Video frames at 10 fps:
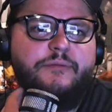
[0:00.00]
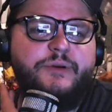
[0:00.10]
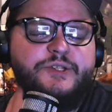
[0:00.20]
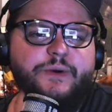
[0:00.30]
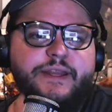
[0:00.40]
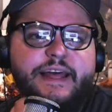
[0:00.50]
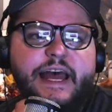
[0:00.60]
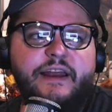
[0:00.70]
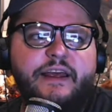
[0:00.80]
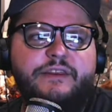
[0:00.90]
Between
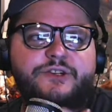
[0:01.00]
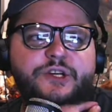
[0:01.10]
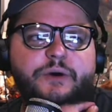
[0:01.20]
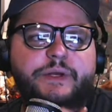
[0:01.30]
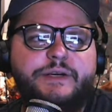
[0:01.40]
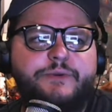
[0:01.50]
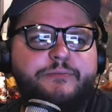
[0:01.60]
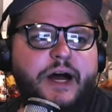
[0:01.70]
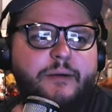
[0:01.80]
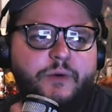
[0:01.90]
that and the show we did with
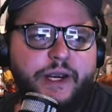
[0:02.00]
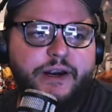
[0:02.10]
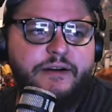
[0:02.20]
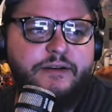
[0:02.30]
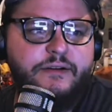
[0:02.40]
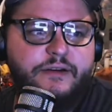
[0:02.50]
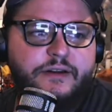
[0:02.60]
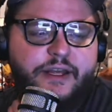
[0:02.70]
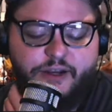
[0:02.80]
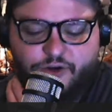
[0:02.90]
Bob Weir,
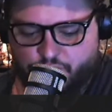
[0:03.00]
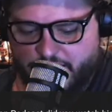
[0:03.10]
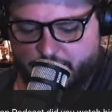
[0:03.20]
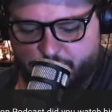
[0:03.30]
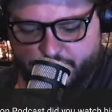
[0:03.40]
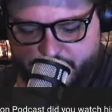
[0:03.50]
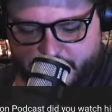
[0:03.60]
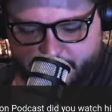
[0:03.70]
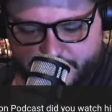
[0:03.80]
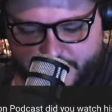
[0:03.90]

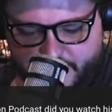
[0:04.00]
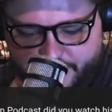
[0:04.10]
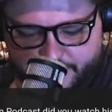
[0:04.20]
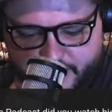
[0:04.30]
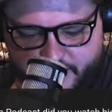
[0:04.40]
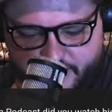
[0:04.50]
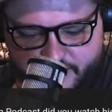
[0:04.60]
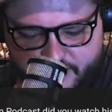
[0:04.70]
incredible stuff, man.